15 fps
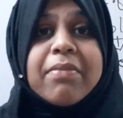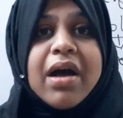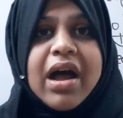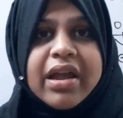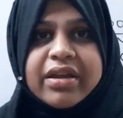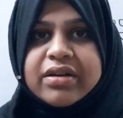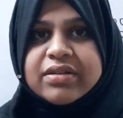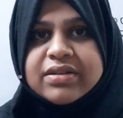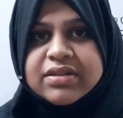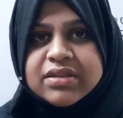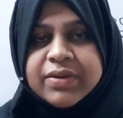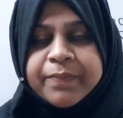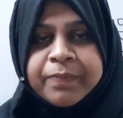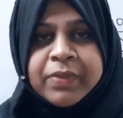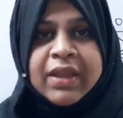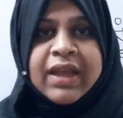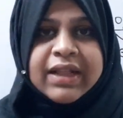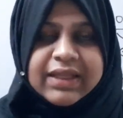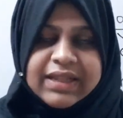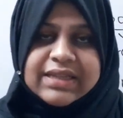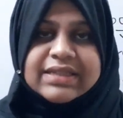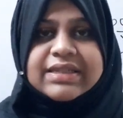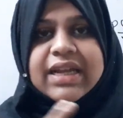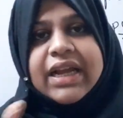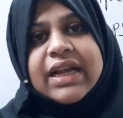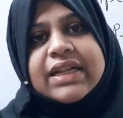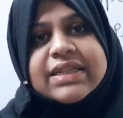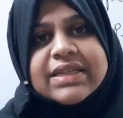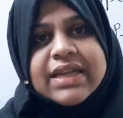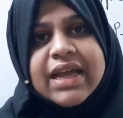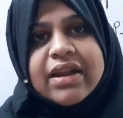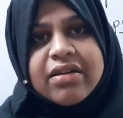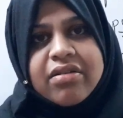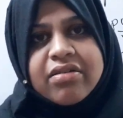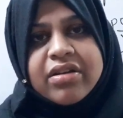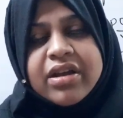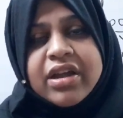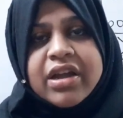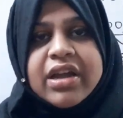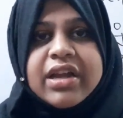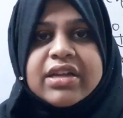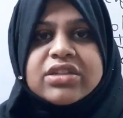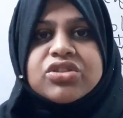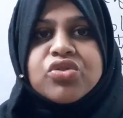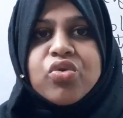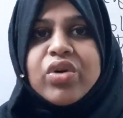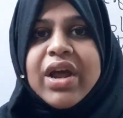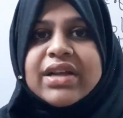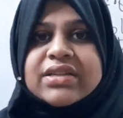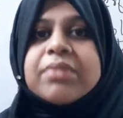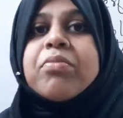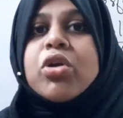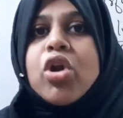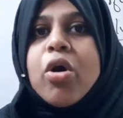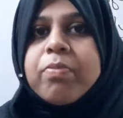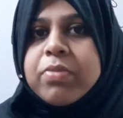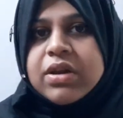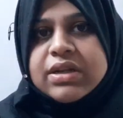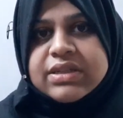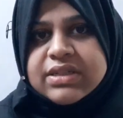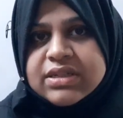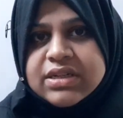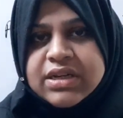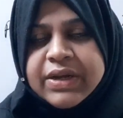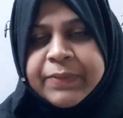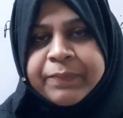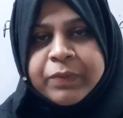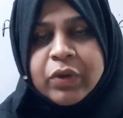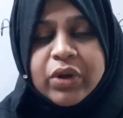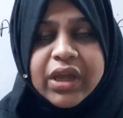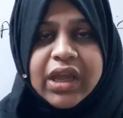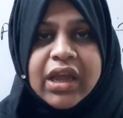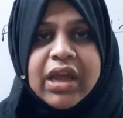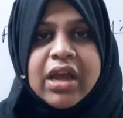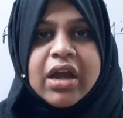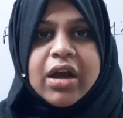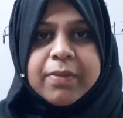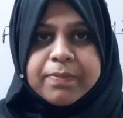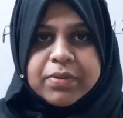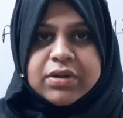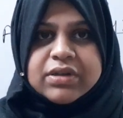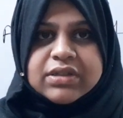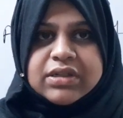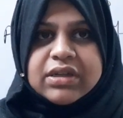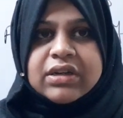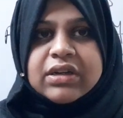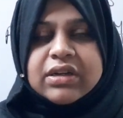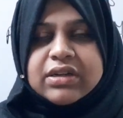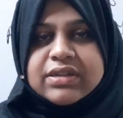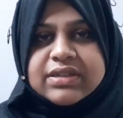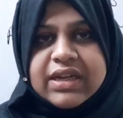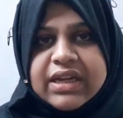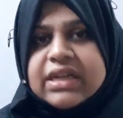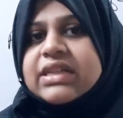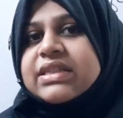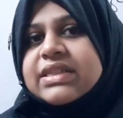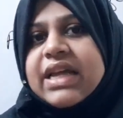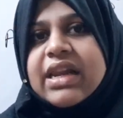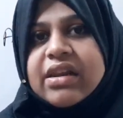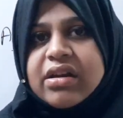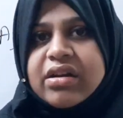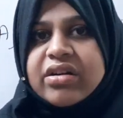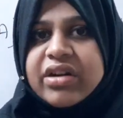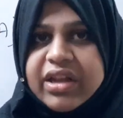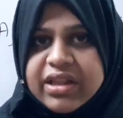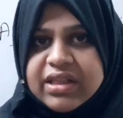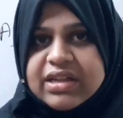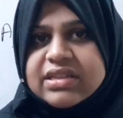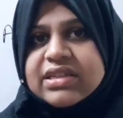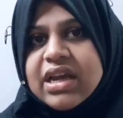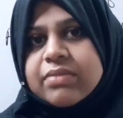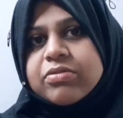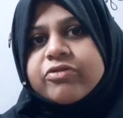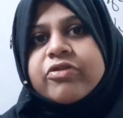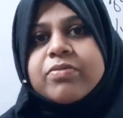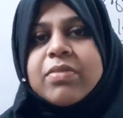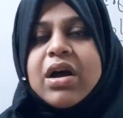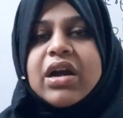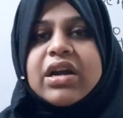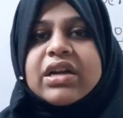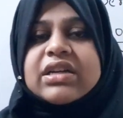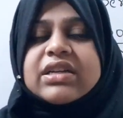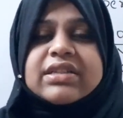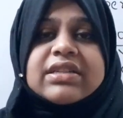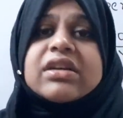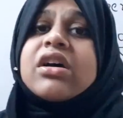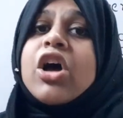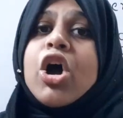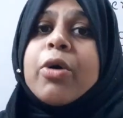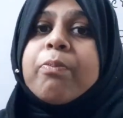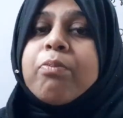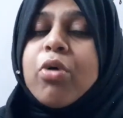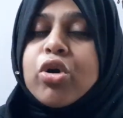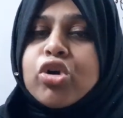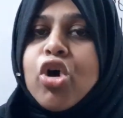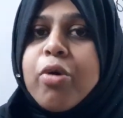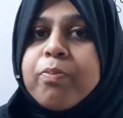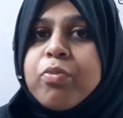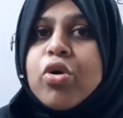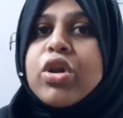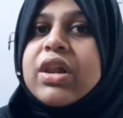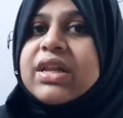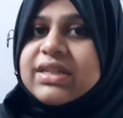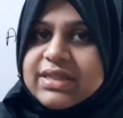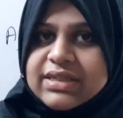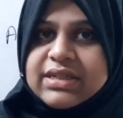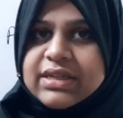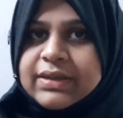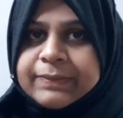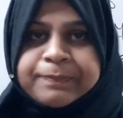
buyers. This single seller is known as a monopolist. Okay, a single seller in this type of market is a monopolist.